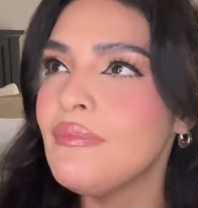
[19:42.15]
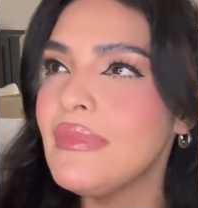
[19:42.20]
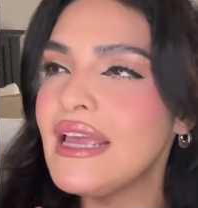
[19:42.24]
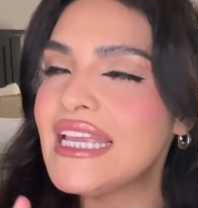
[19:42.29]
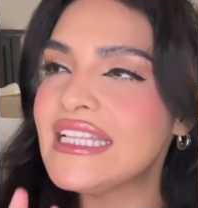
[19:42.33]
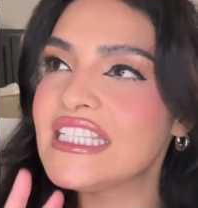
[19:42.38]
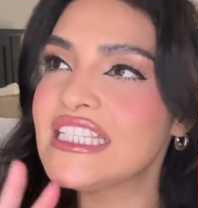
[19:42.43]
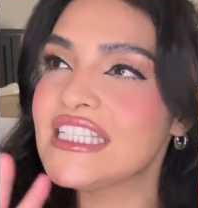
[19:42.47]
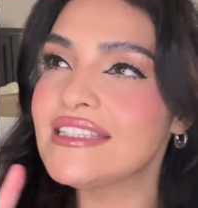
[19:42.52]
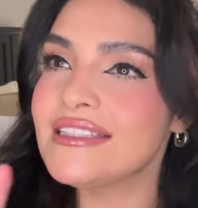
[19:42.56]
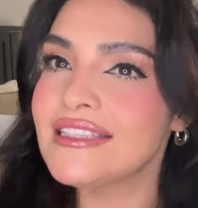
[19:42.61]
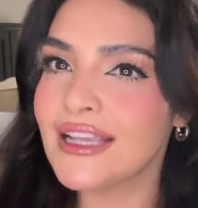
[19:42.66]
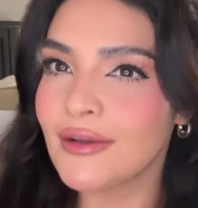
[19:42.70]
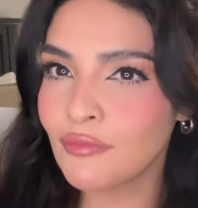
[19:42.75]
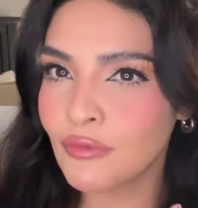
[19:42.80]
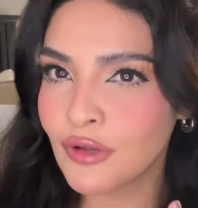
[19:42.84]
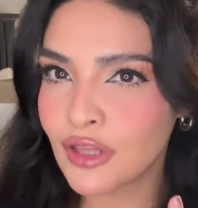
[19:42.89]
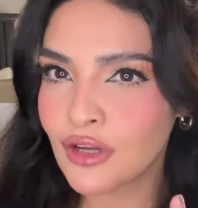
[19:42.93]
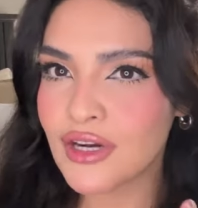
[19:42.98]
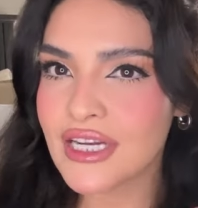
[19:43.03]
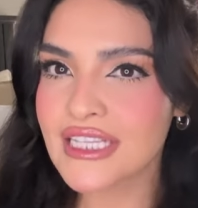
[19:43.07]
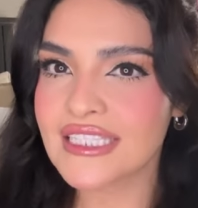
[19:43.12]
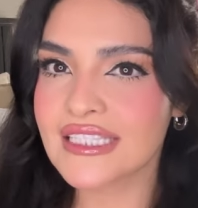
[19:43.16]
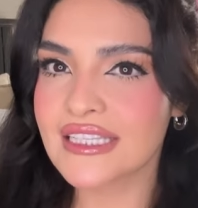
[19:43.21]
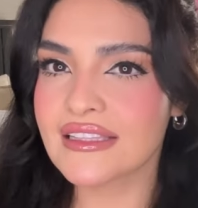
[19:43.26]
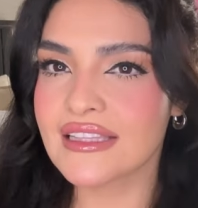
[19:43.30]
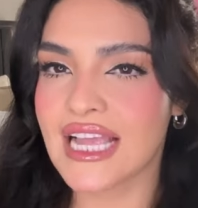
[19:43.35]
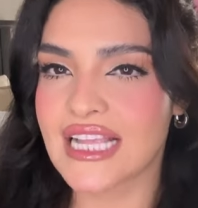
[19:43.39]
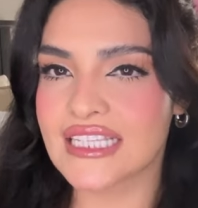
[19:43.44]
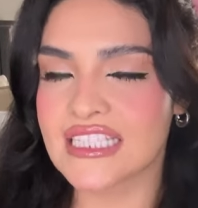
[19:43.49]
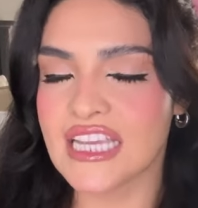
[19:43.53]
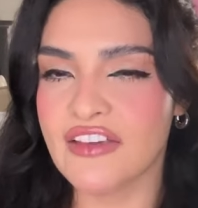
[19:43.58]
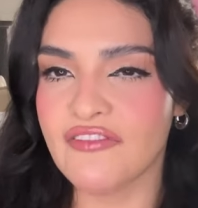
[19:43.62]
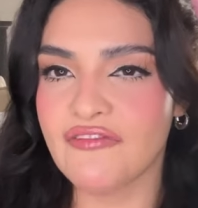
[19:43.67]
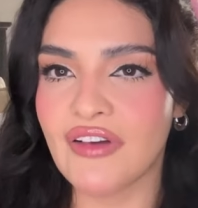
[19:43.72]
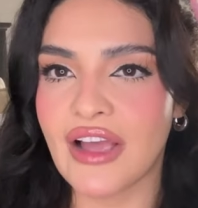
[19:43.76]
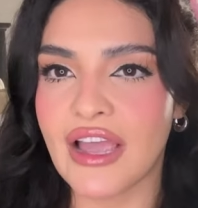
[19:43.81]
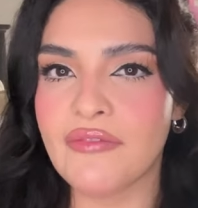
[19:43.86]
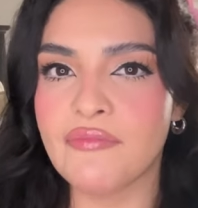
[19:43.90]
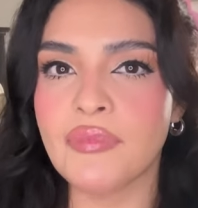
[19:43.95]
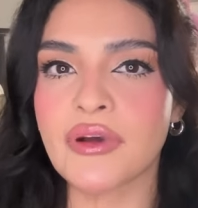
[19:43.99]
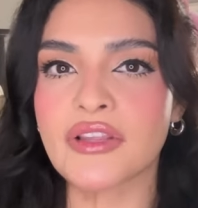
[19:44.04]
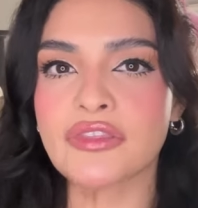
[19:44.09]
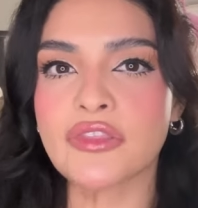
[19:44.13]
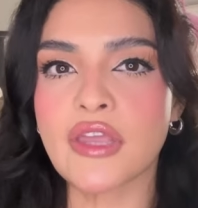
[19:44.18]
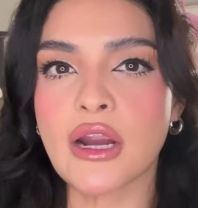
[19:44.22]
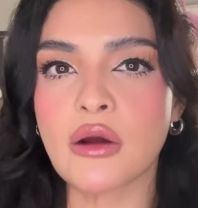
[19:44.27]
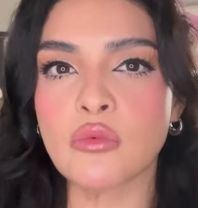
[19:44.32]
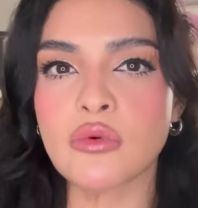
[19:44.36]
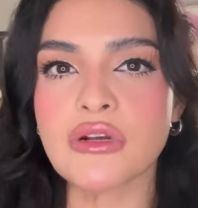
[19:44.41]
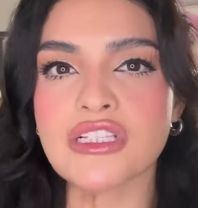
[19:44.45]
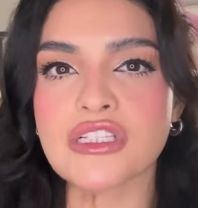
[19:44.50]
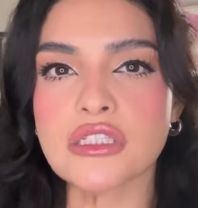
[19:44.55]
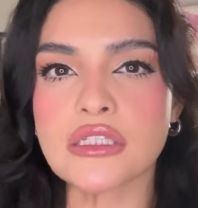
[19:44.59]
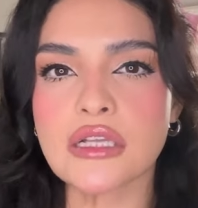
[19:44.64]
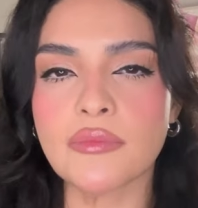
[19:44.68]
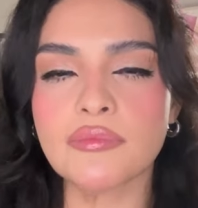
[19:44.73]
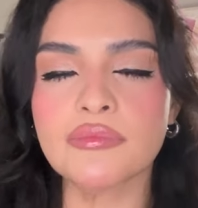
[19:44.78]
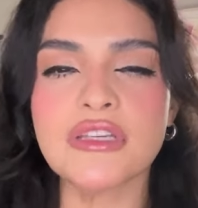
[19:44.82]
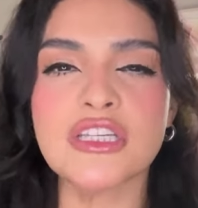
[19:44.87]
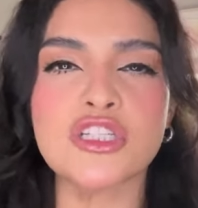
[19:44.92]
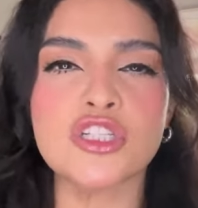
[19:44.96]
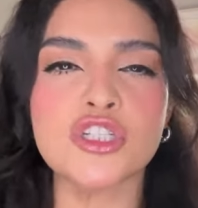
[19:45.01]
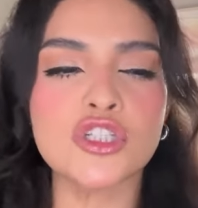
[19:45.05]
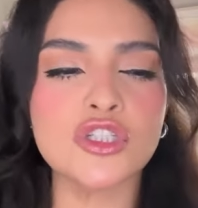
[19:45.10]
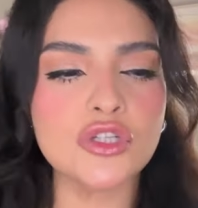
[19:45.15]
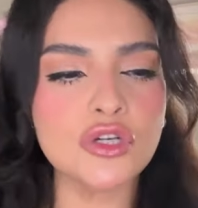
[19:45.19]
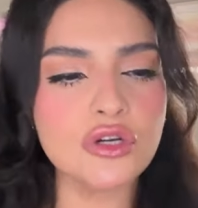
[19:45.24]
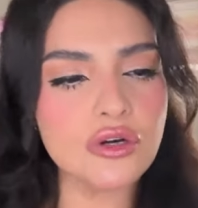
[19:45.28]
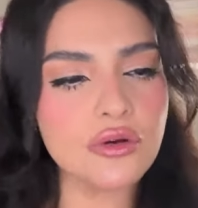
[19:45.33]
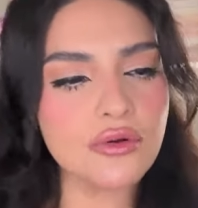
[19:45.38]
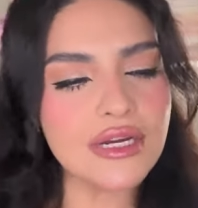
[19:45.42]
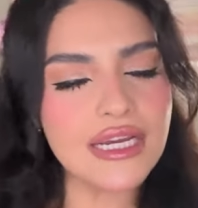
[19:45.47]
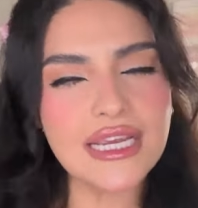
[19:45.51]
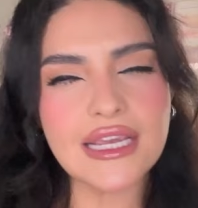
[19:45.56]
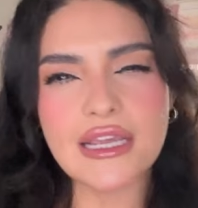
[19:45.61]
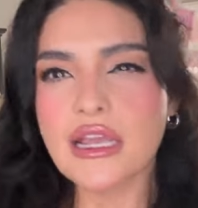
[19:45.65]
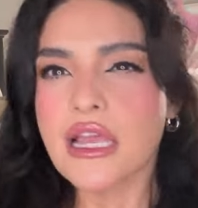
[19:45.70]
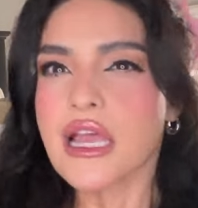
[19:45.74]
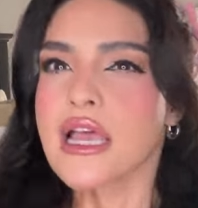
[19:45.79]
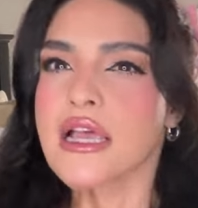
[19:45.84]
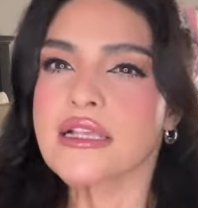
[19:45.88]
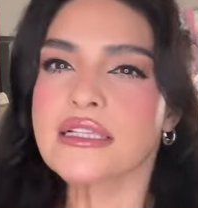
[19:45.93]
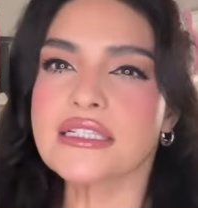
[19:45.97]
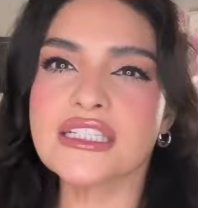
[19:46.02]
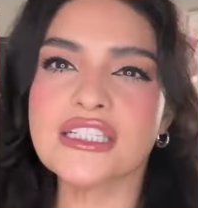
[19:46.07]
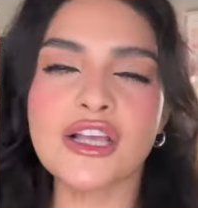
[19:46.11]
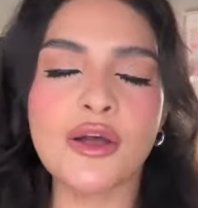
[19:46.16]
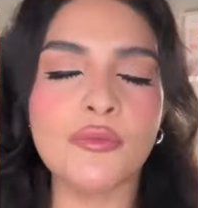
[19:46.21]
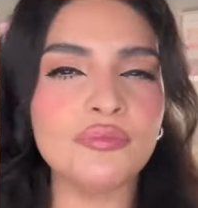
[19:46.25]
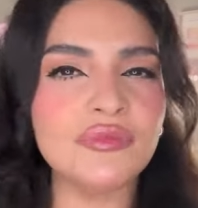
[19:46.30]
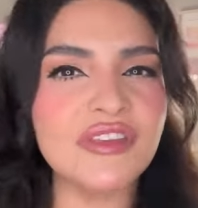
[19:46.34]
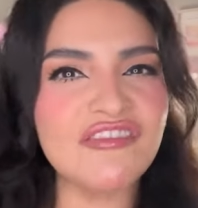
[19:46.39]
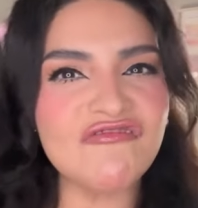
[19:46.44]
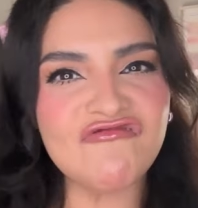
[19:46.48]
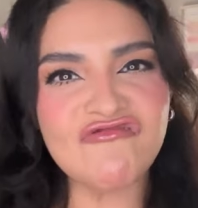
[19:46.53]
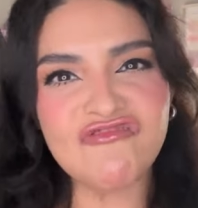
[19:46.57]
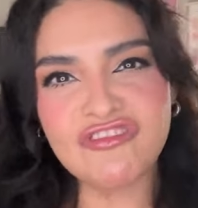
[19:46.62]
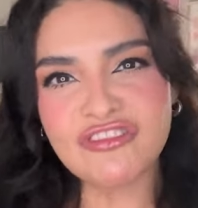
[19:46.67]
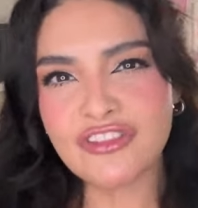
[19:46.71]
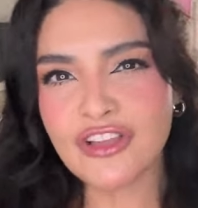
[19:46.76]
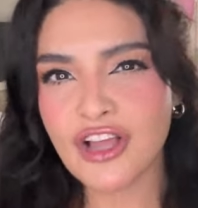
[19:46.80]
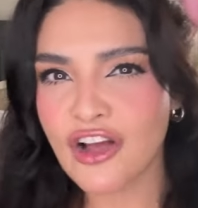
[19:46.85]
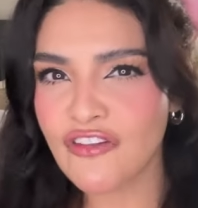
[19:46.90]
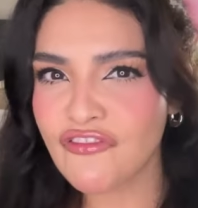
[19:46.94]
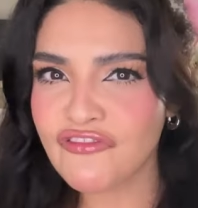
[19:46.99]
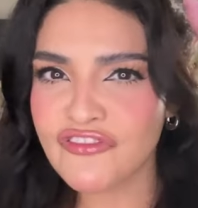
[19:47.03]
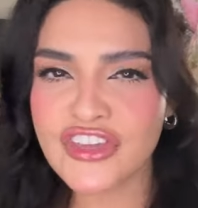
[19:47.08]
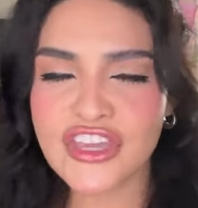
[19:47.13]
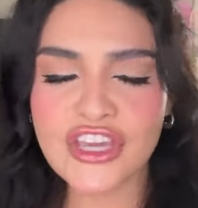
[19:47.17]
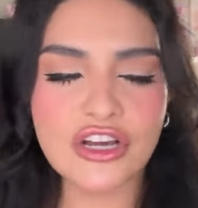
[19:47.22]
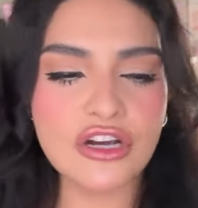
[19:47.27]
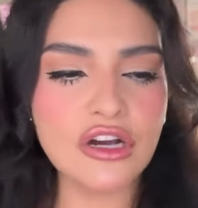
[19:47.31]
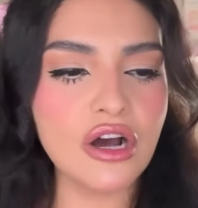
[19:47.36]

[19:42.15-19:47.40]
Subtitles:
It's similar, it's in that same vibe, but there was something sugary, something fluffy